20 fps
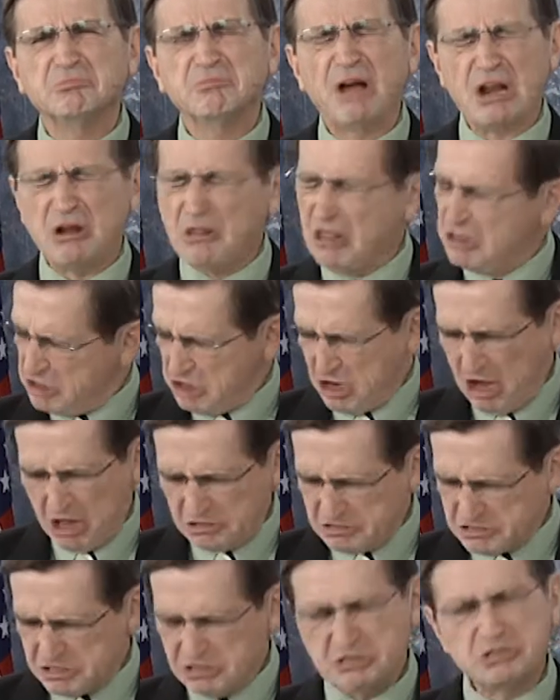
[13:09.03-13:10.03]
I don't like the
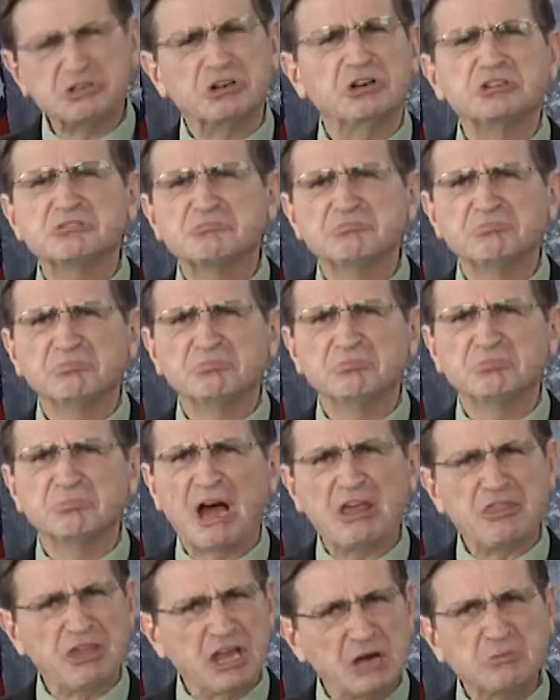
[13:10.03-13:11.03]
colors in church.
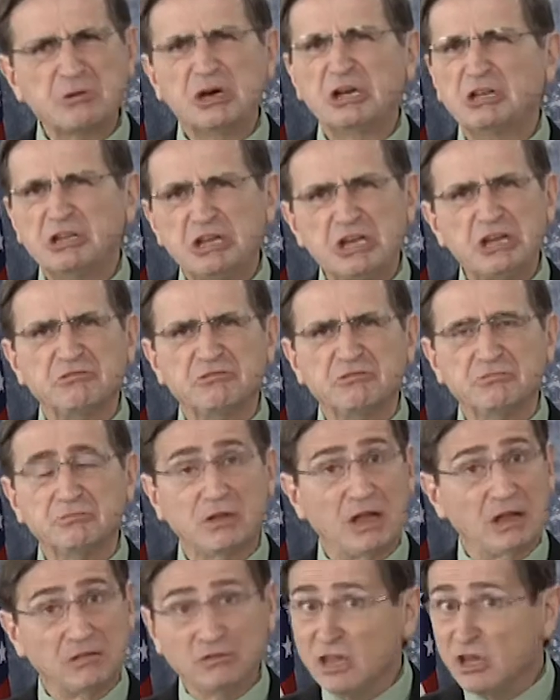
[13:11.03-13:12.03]
I think I'm going to leave.
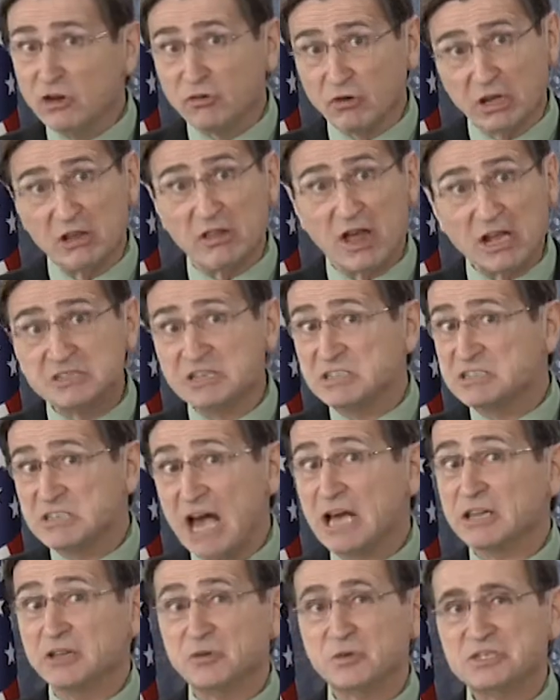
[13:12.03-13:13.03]
Literally, that's
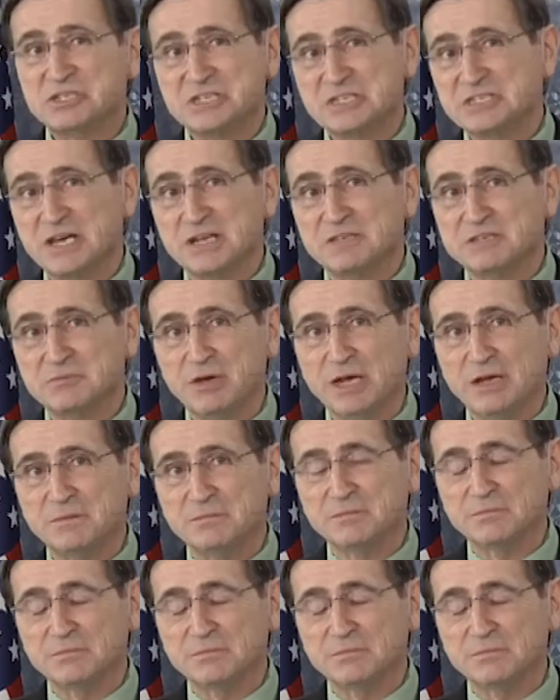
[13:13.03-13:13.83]
exactly what she said to me.